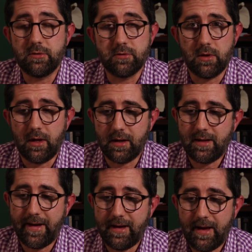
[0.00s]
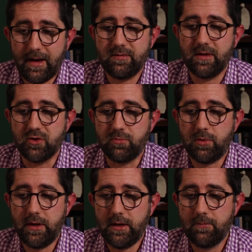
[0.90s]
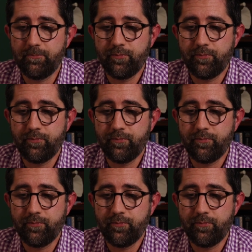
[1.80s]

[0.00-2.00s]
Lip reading: You'll do a lot of casting and splinting.